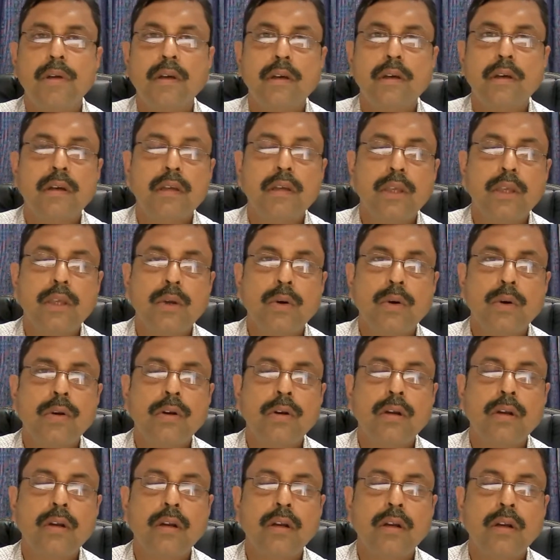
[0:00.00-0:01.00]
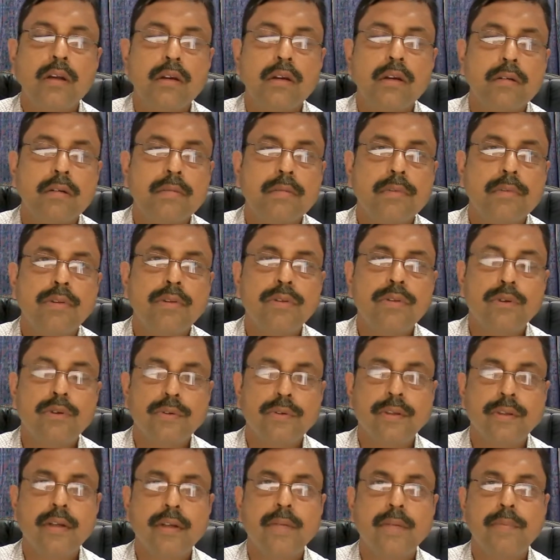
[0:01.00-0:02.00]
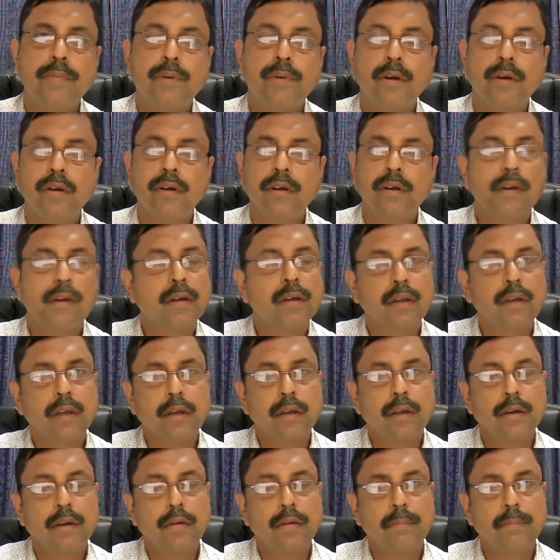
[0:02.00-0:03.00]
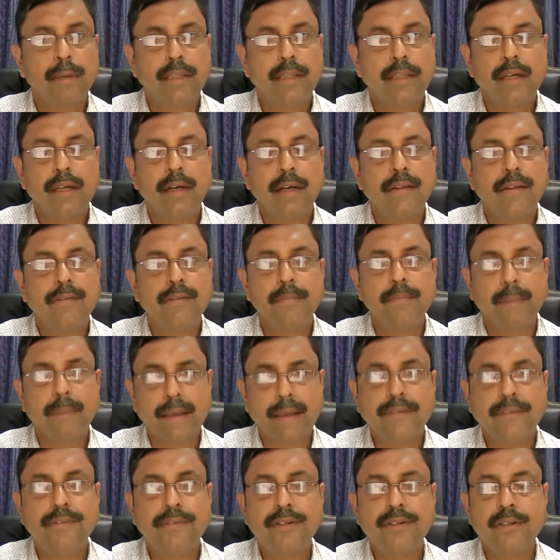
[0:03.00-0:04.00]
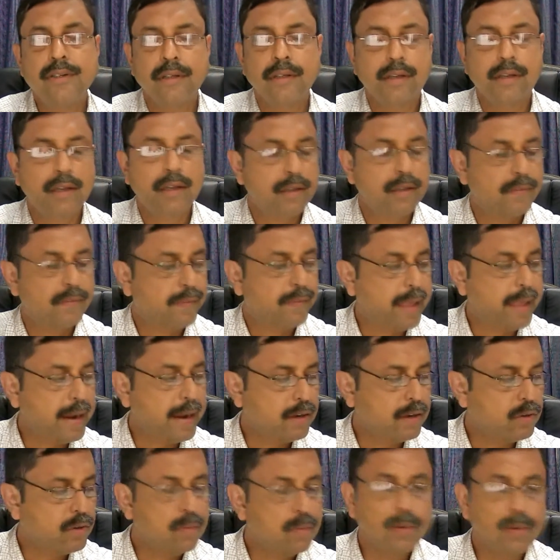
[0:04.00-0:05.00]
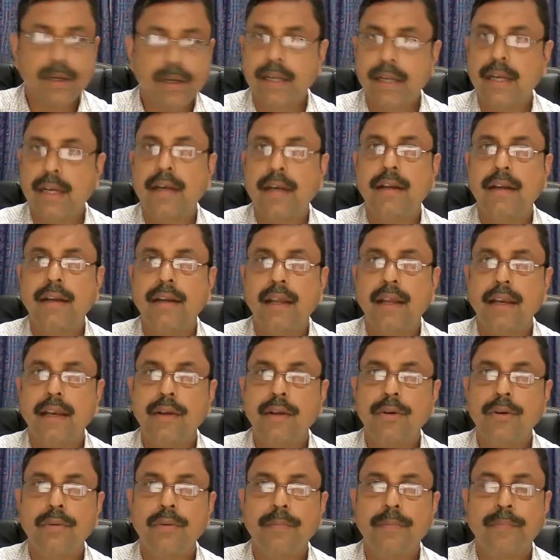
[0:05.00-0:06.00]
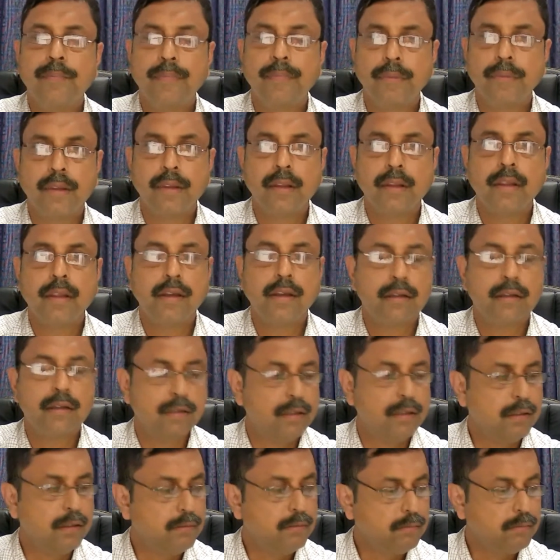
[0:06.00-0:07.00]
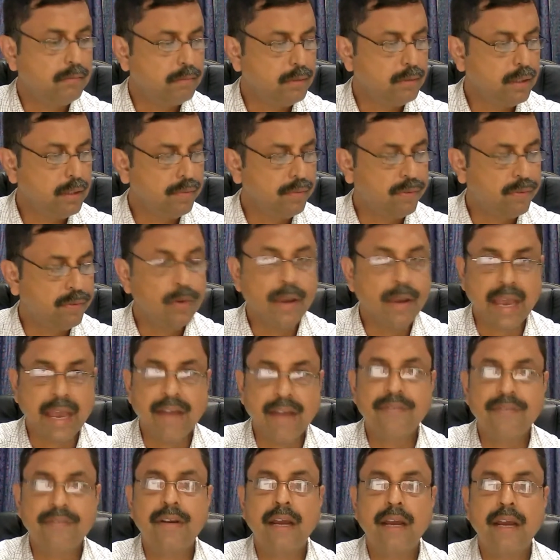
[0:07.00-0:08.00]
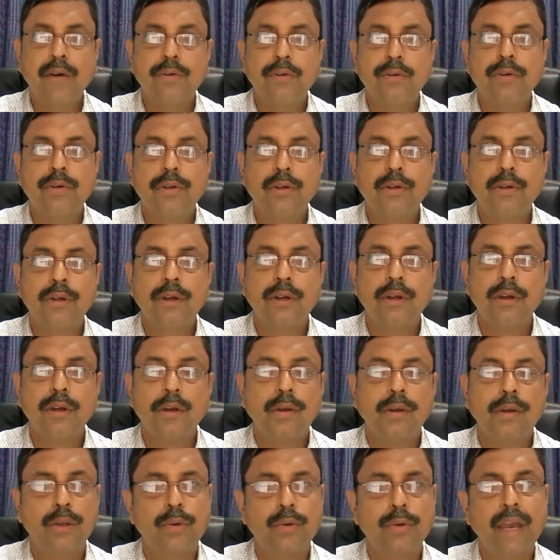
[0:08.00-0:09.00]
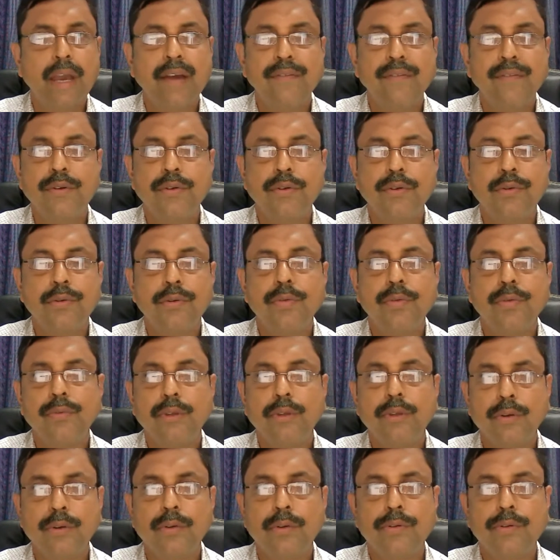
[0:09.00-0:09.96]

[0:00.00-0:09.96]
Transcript: your chosen method is best? That nobody can tell you. If you have doubt, you have to use